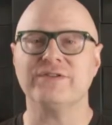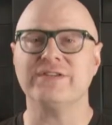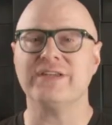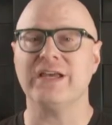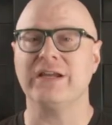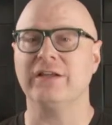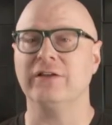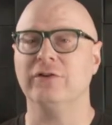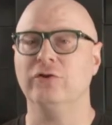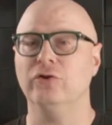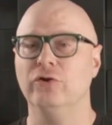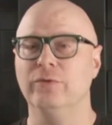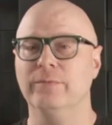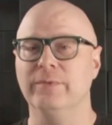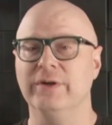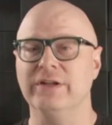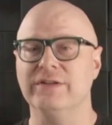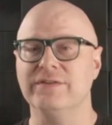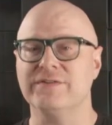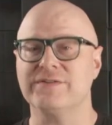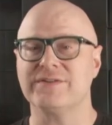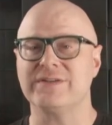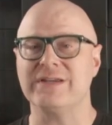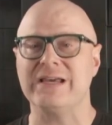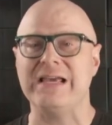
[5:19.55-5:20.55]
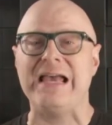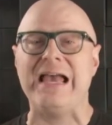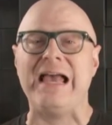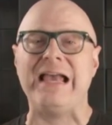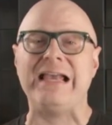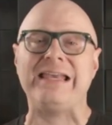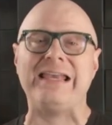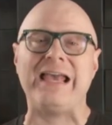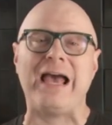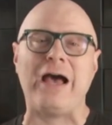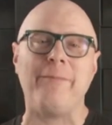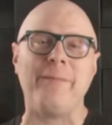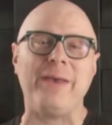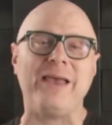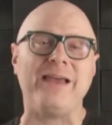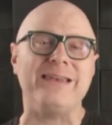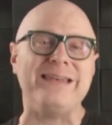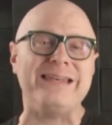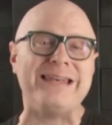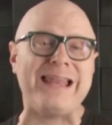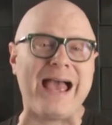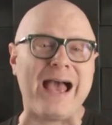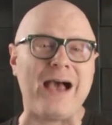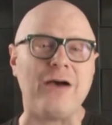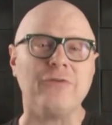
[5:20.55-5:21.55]
setting luminance, and
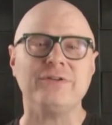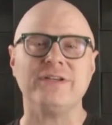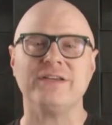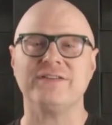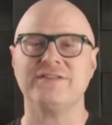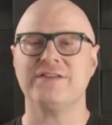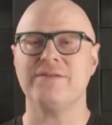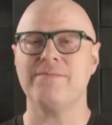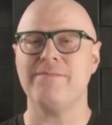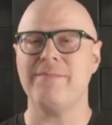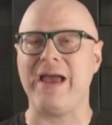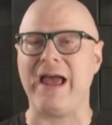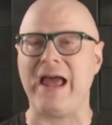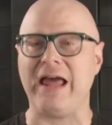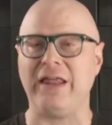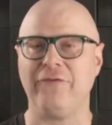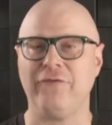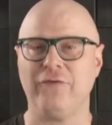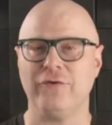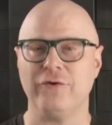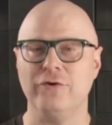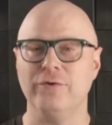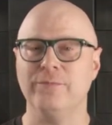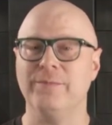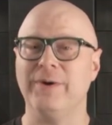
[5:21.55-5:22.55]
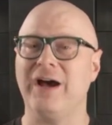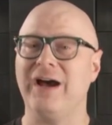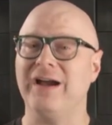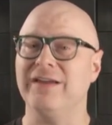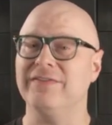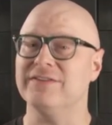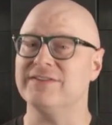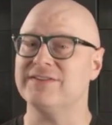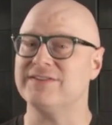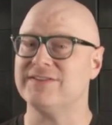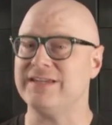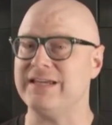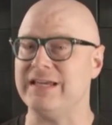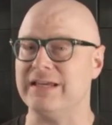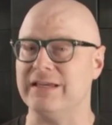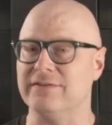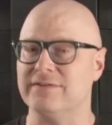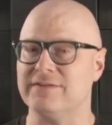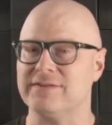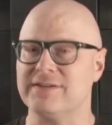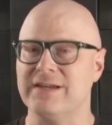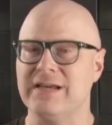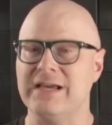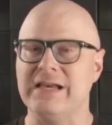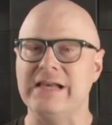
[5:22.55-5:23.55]
Calman now does the math for you behind the
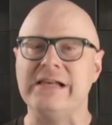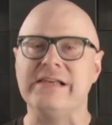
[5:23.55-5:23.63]
scenes,